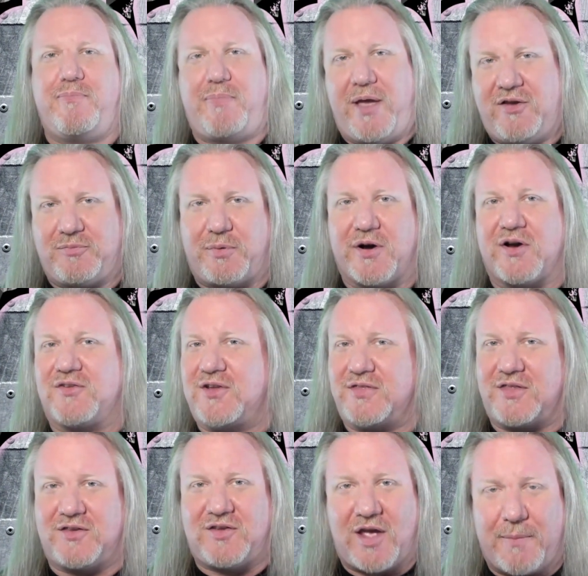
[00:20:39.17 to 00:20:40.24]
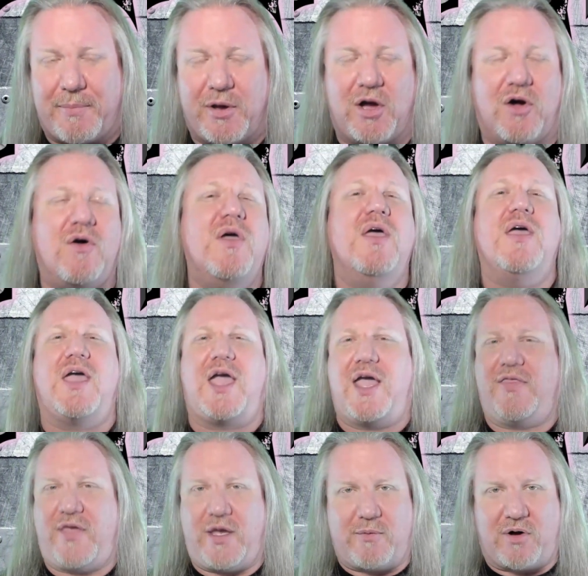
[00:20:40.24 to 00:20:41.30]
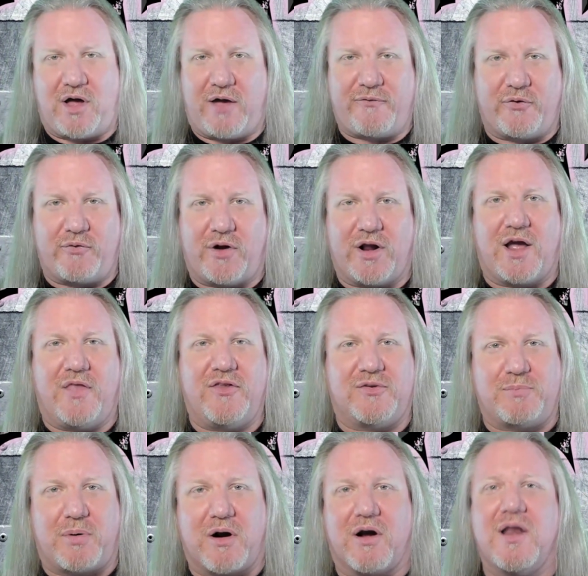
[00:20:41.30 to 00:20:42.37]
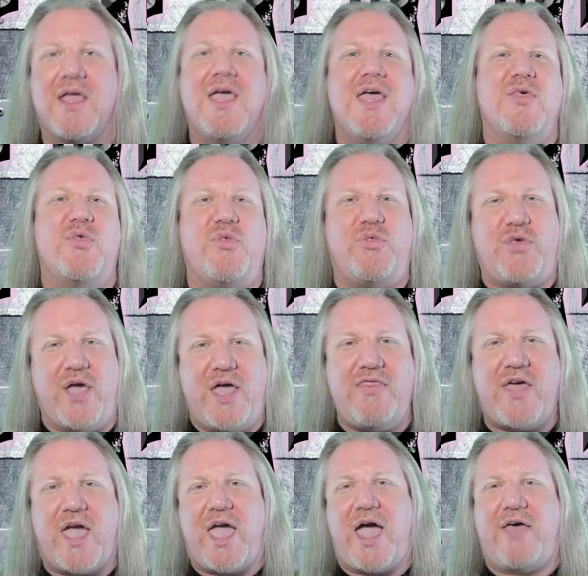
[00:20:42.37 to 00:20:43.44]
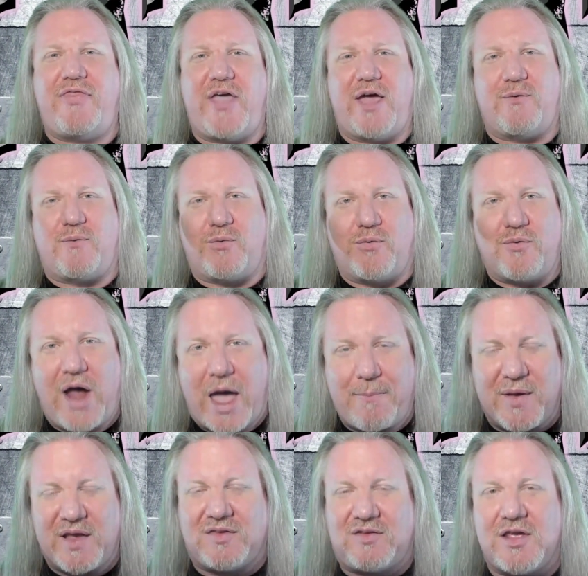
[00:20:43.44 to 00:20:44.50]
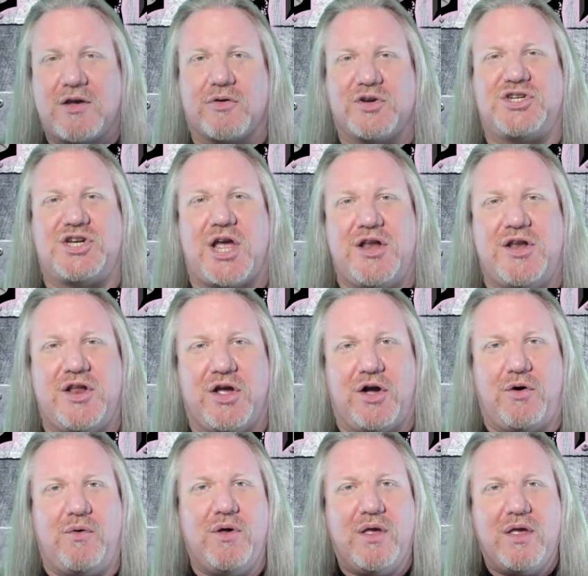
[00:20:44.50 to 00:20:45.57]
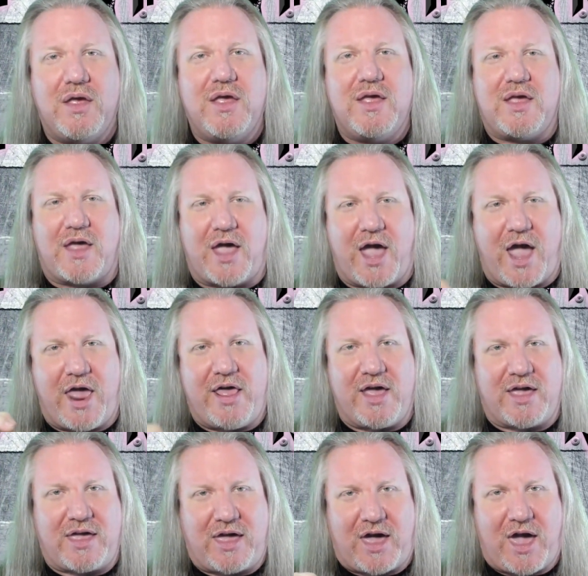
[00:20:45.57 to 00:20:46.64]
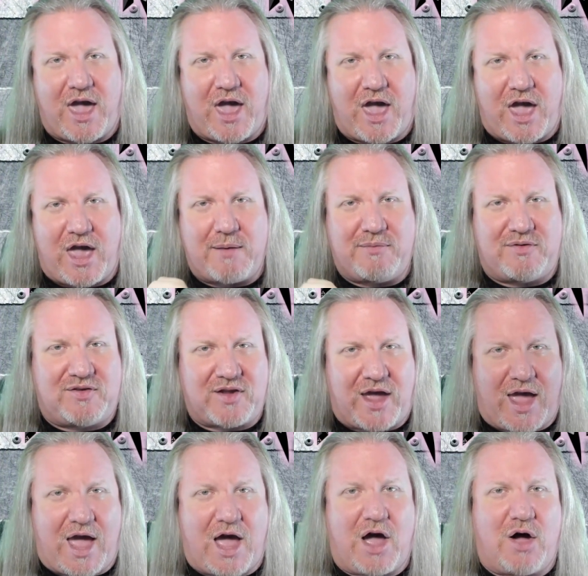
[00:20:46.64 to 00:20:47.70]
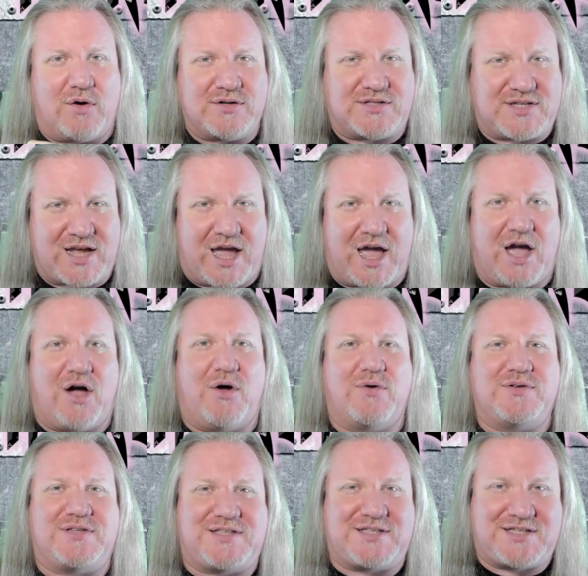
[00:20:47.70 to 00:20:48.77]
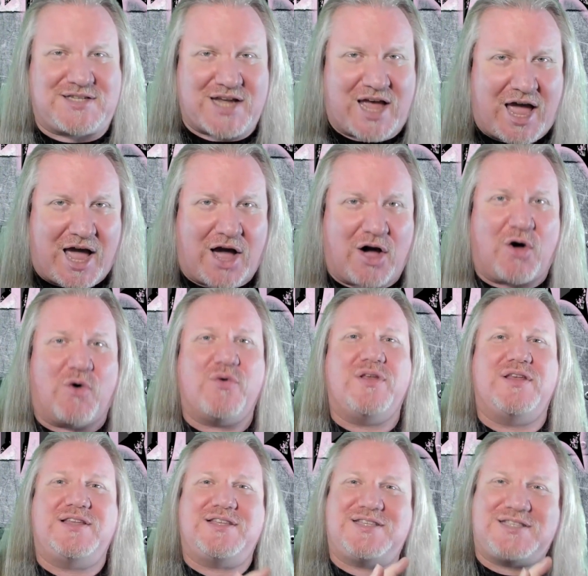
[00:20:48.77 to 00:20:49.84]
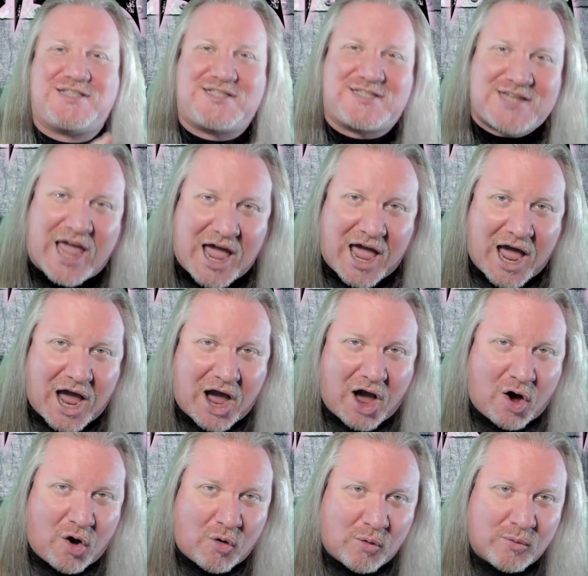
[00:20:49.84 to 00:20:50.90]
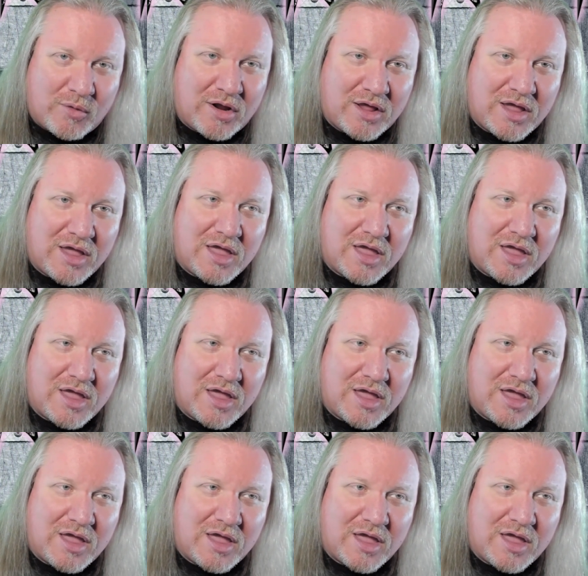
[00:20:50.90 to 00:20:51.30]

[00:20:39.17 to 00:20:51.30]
Bass player set the tempo, and they were off and running on this part. Then they had that rapid decrescendo and it came down, down, down, down